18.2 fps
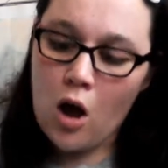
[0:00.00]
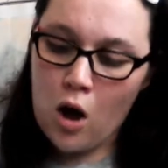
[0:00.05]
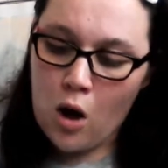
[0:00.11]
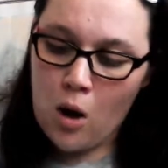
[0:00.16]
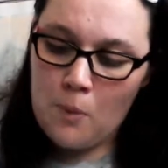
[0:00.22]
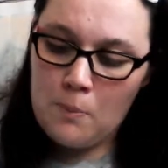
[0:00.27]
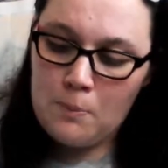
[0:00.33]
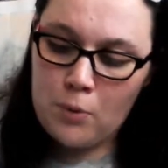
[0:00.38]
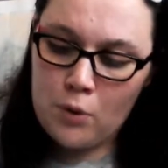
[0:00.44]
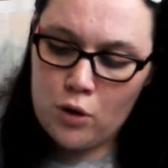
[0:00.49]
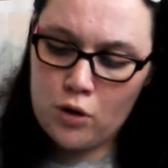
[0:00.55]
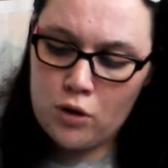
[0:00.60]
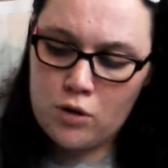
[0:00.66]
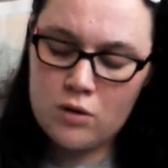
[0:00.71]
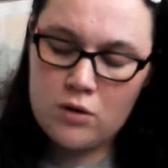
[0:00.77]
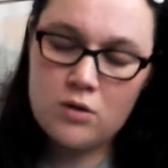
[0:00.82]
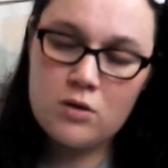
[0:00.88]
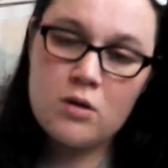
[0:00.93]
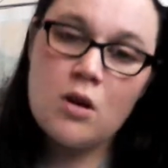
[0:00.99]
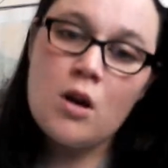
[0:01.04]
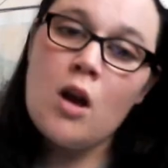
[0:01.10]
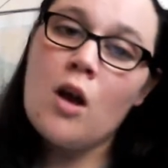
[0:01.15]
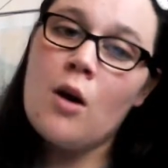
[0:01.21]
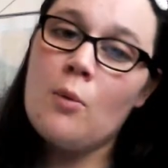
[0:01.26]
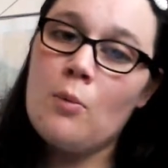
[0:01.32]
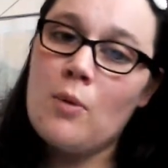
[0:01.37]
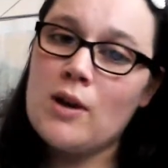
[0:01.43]
but
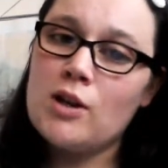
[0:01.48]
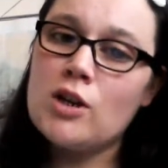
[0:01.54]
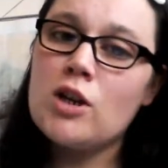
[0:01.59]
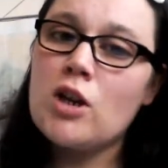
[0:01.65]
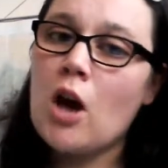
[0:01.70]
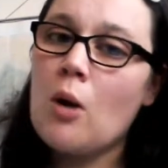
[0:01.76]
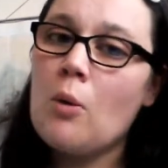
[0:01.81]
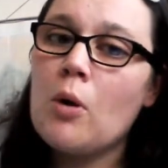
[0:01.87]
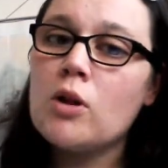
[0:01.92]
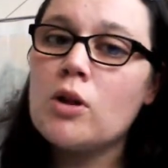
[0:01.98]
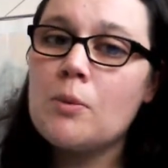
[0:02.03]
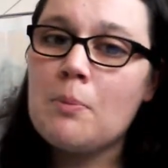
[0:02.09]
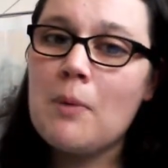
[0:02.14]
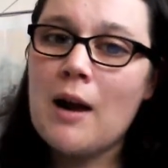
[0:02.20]
when you go on a bike